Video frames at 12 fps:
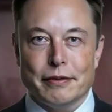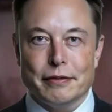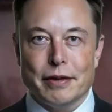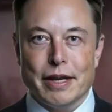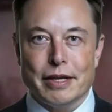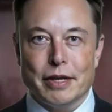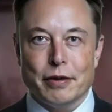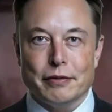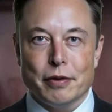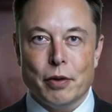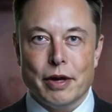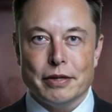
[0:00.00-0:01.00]
Thank you
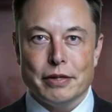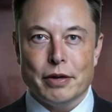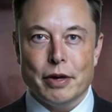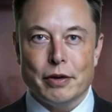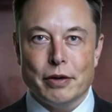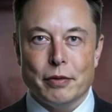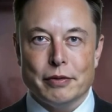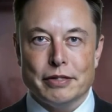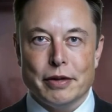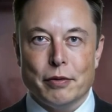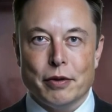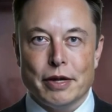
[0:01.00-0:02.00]
for watching our news
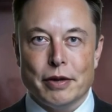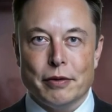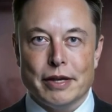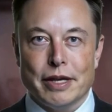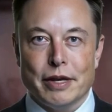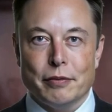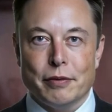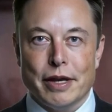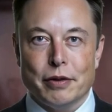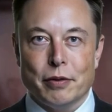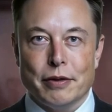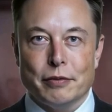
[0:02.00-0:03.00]
summary on the game
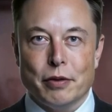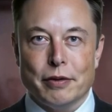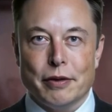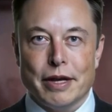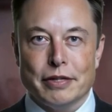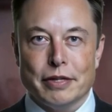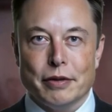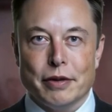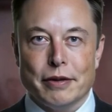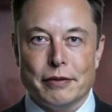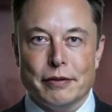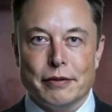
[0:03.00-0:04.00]
BattleBit
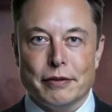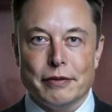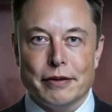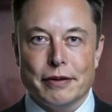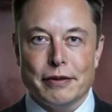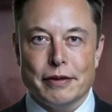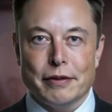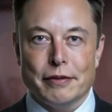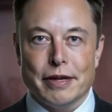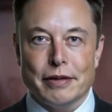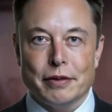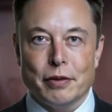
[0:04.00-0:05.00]
Remastered.
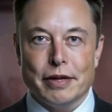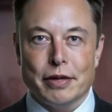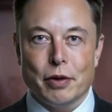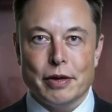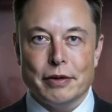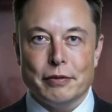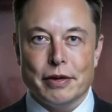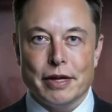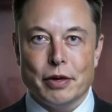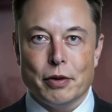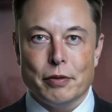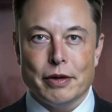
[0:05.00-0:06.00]
If you enjoyed the
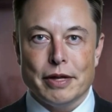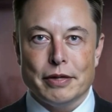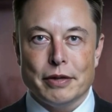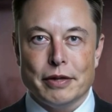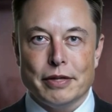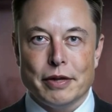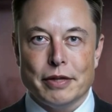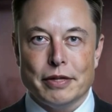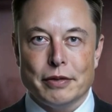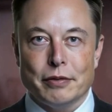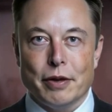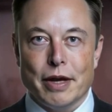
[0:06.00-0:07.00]
video, please consider
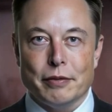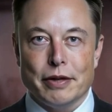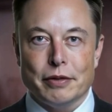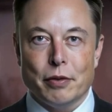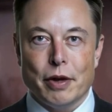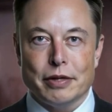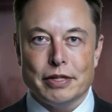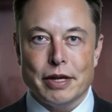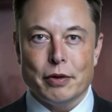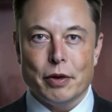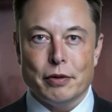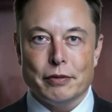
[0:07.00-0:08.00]
subscribing to our
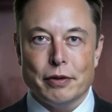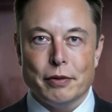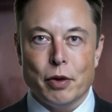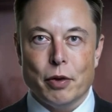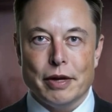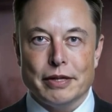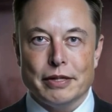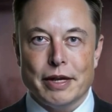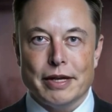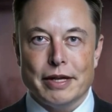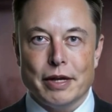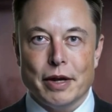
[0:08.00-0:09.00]
channel for more
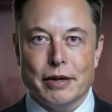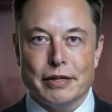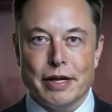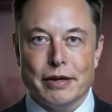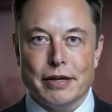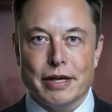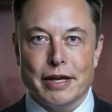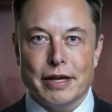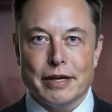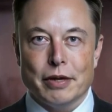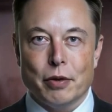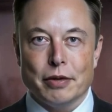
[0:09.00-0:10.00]
exciting content.
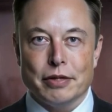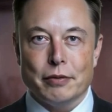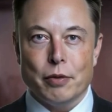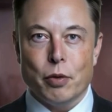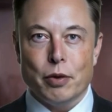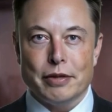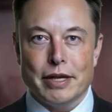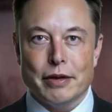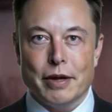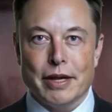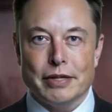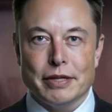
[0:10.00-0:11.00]
Your support
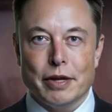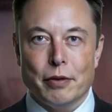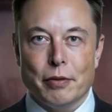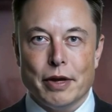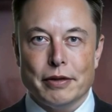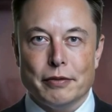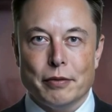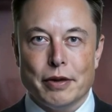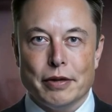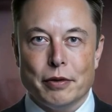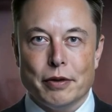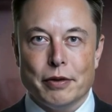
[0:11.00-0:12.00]
and likes help us
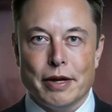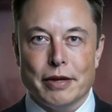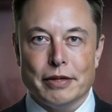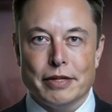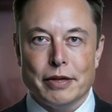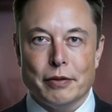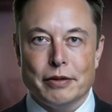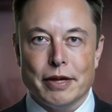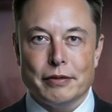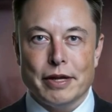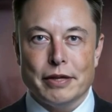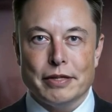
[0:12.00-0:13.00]
bring you the latest news
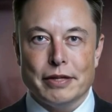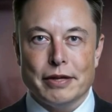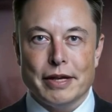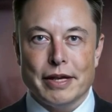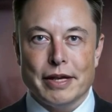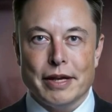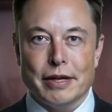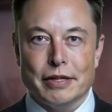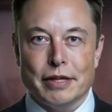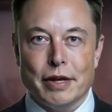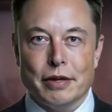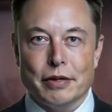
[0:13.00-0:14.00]
updates.
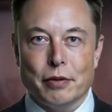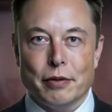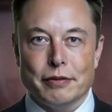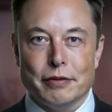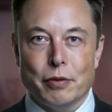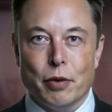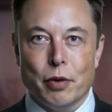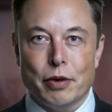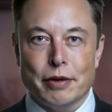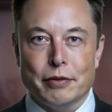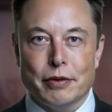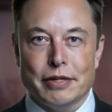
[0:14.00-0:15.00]
Stay tuned for more
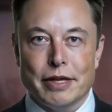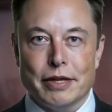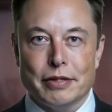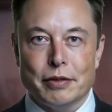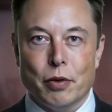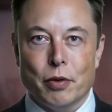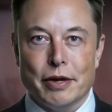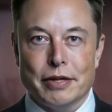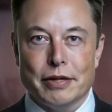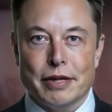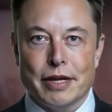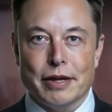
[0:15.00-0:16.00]
interesting
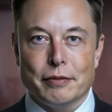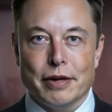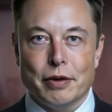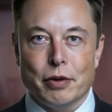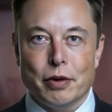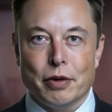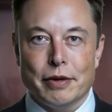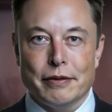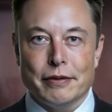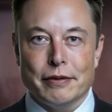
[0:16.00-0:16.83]
stories in the gaming world.